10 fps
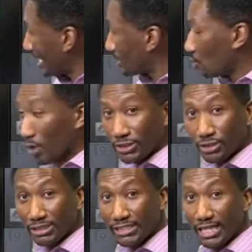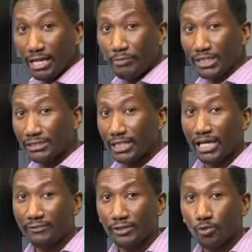asked questions because a
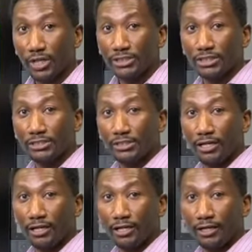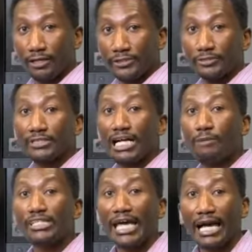lot of the questions, uh, there's a
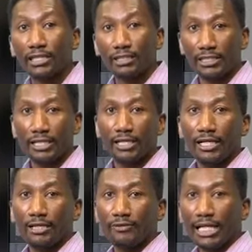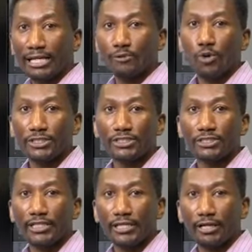commonality of a lot of
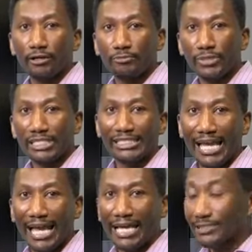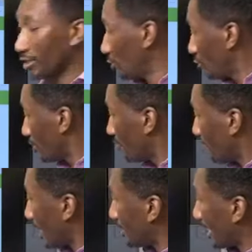questions that are being asked, and you can
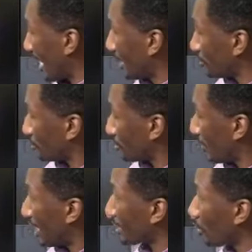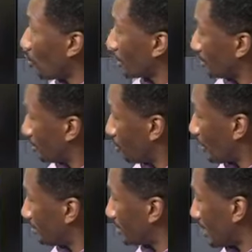find the answers by going to the
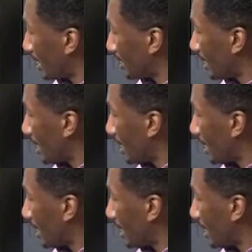website